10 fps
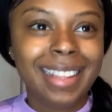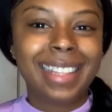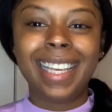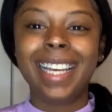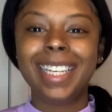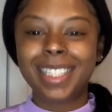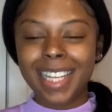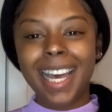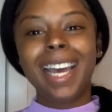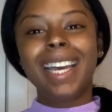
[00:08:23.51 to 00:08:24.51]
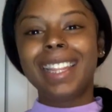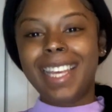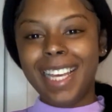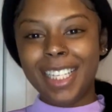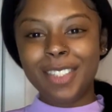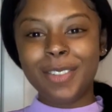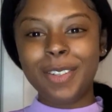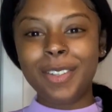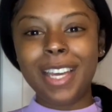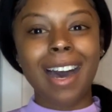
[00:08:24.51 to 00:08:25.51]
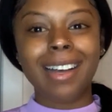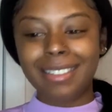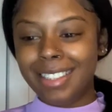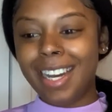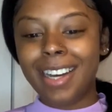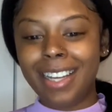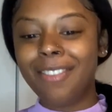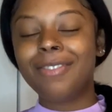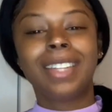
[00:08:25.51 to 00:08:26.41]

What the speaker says: this will, y'all, if